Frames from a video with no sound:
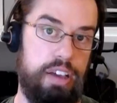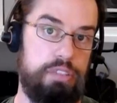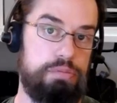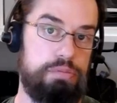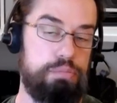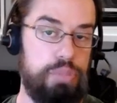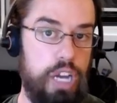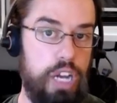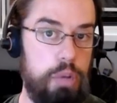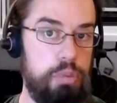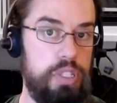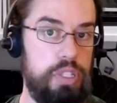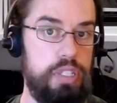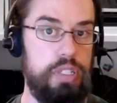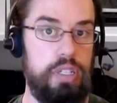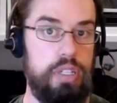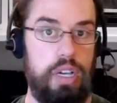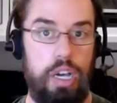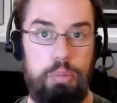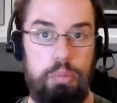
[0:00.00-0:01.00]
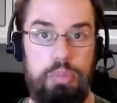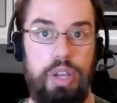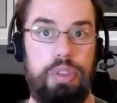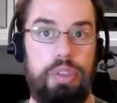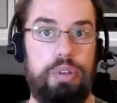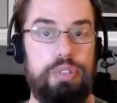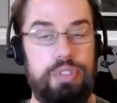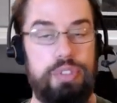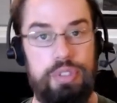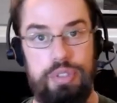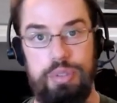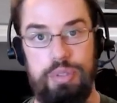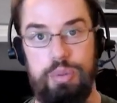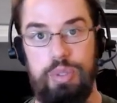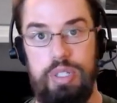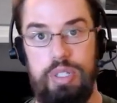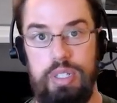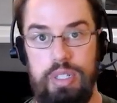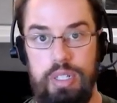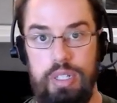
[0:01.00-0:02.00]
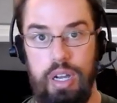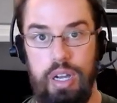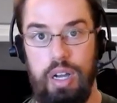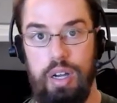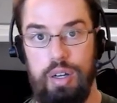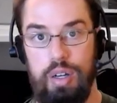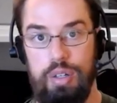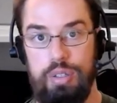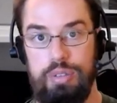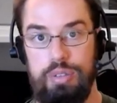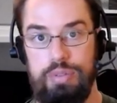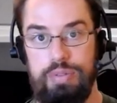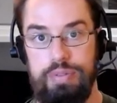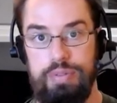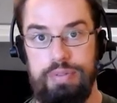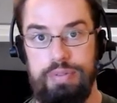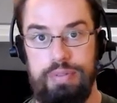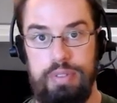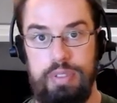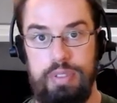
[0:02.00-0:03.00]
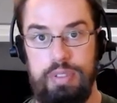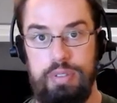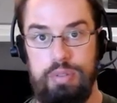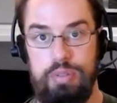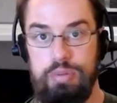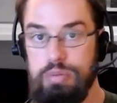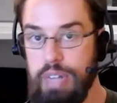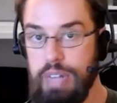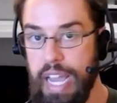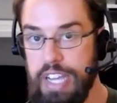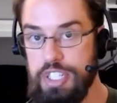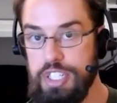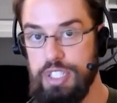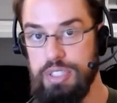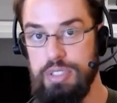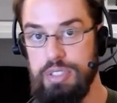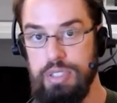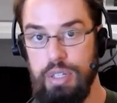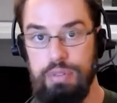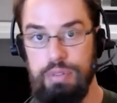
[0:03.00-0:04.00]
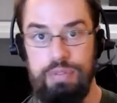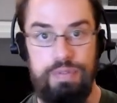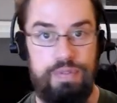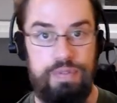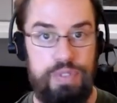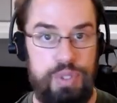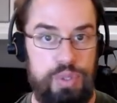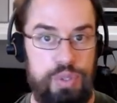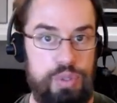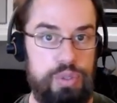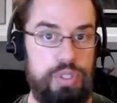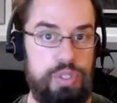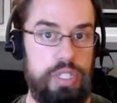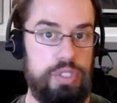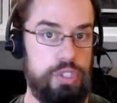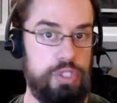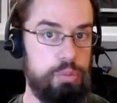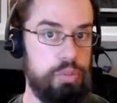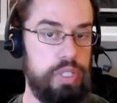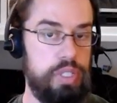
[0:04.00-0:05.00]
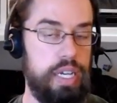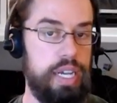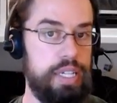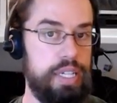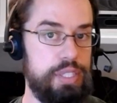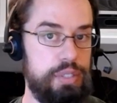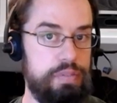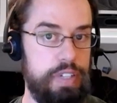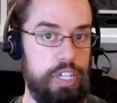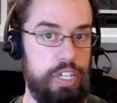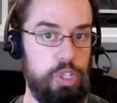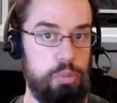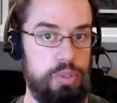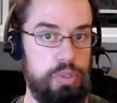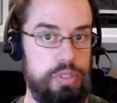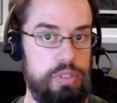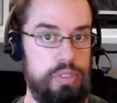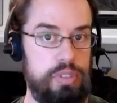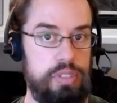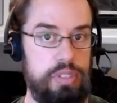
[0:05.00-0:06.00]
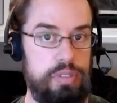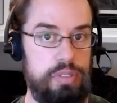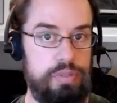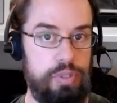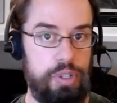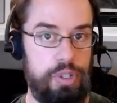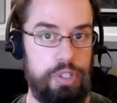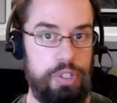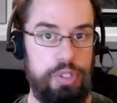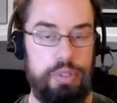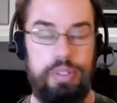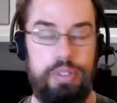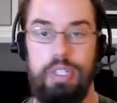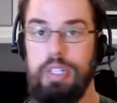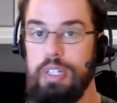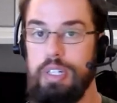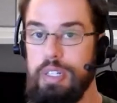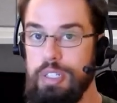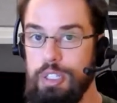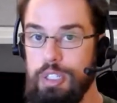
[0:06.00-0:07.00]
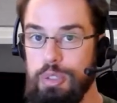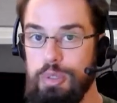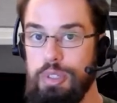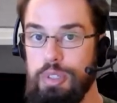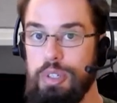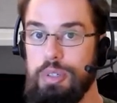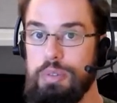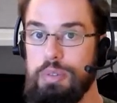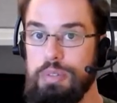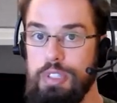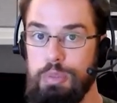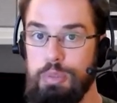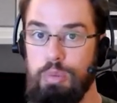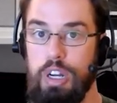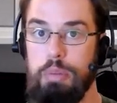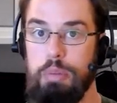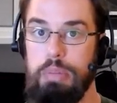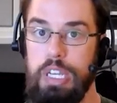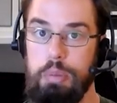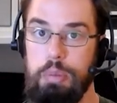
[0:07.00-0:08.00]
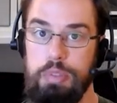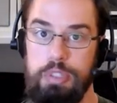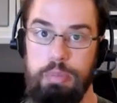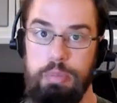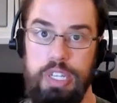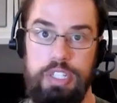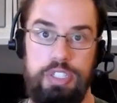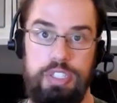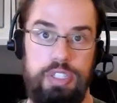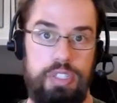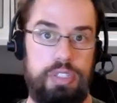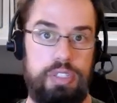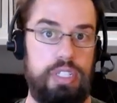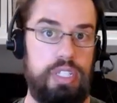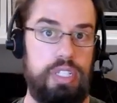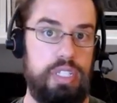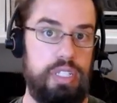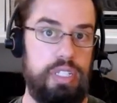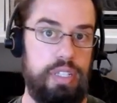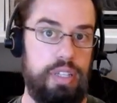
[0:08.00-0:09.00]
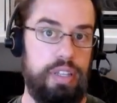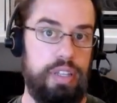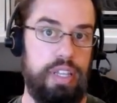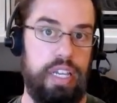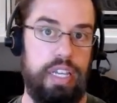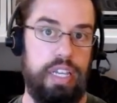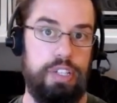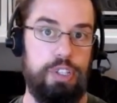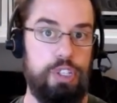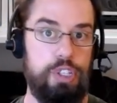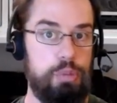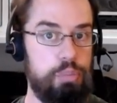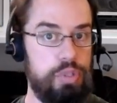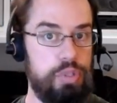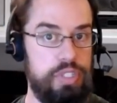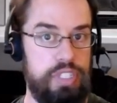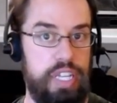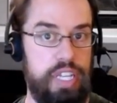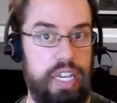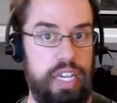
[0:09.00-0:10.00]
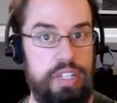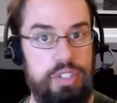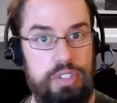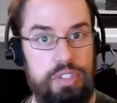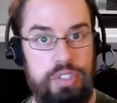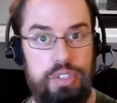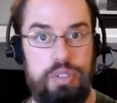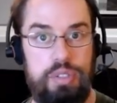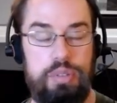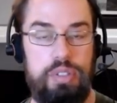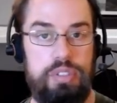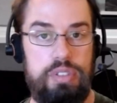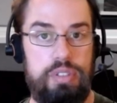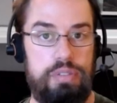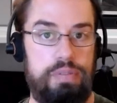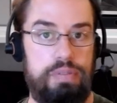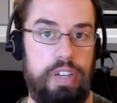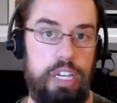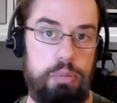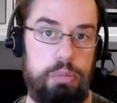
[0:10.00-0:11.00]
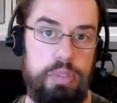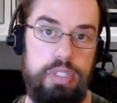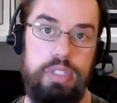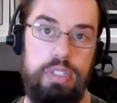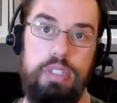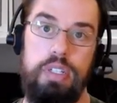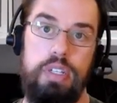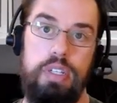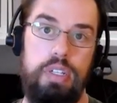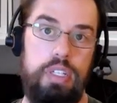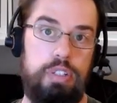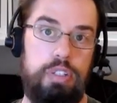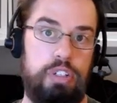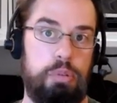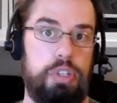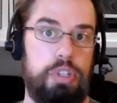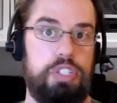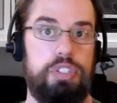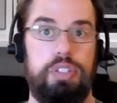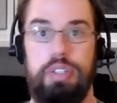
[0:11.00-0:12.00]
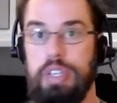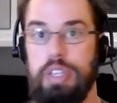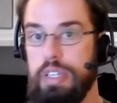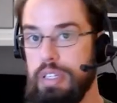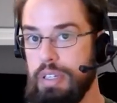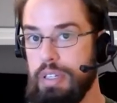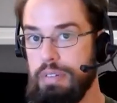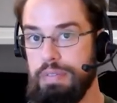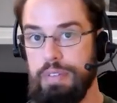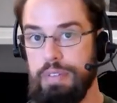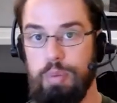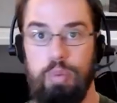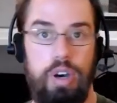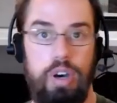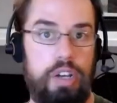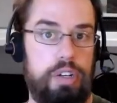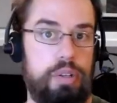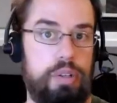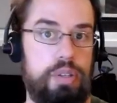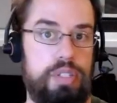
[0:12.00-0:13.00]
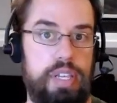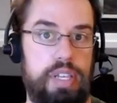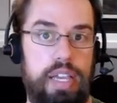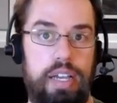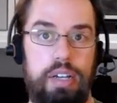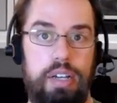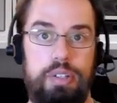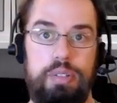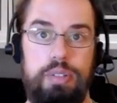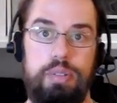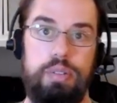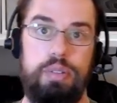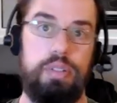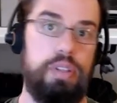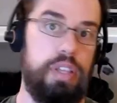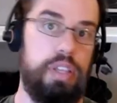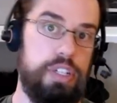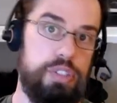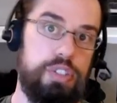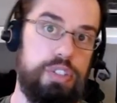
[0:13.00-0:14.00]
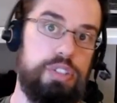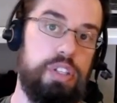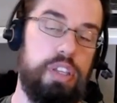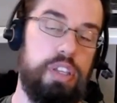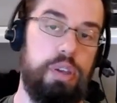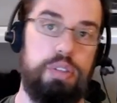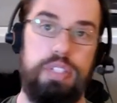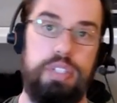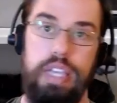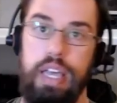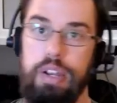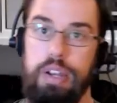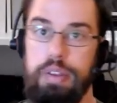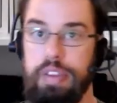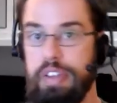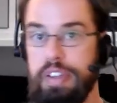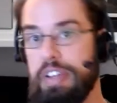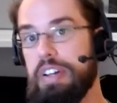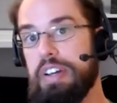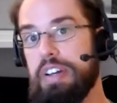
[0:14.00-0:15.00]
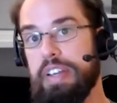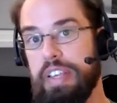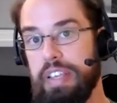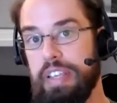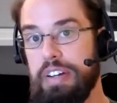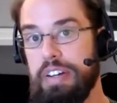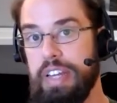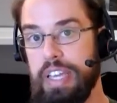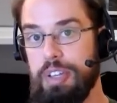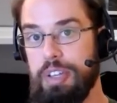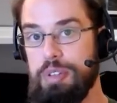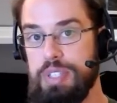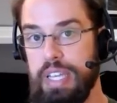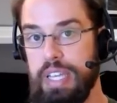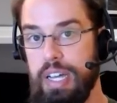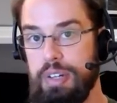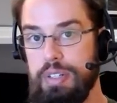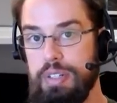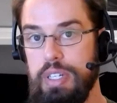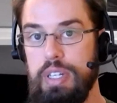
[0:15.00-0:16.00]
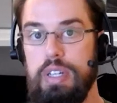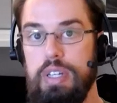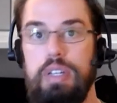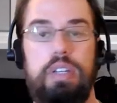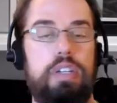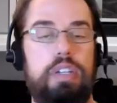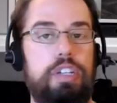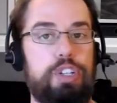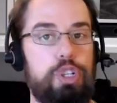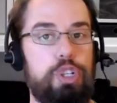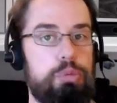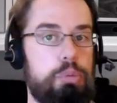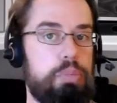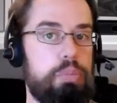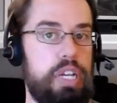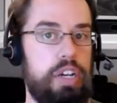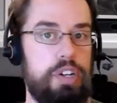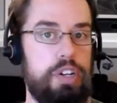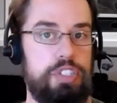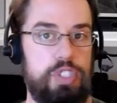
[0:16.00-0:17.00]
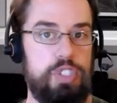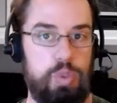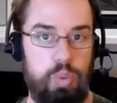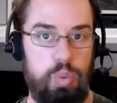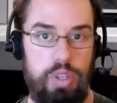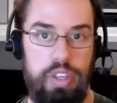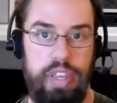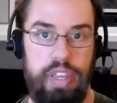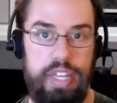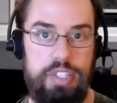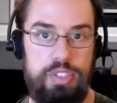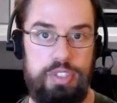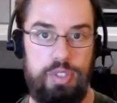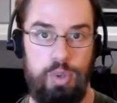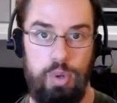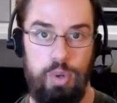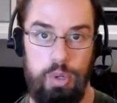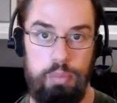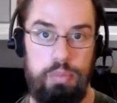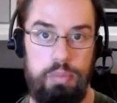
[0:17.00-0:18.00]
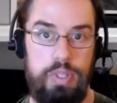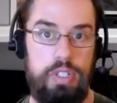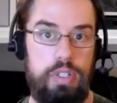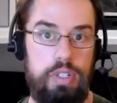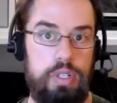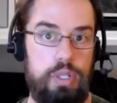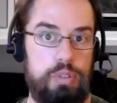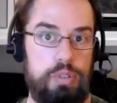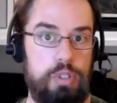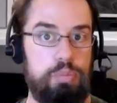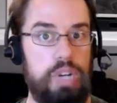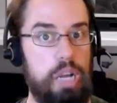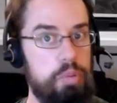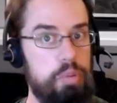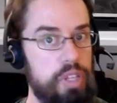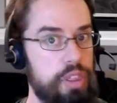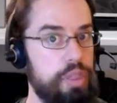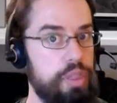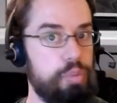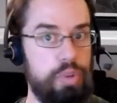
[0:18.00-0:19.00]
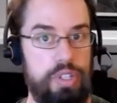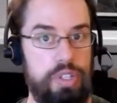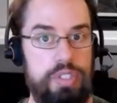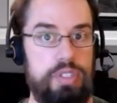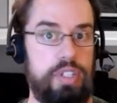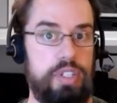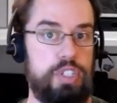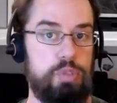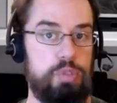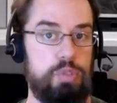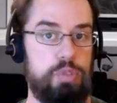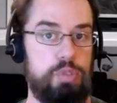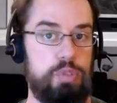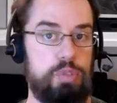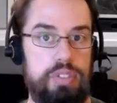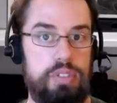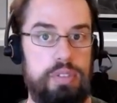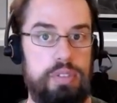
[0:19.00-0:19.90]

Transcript: probably a month or two of rations of food and supplies available for you. You want to be able to make sure that you can protect you and your family. You want to make sure that if the water goes out, or the electricity goes out, or the internet goes out, you're prepared to weather that storm for probably 3 to 6 months,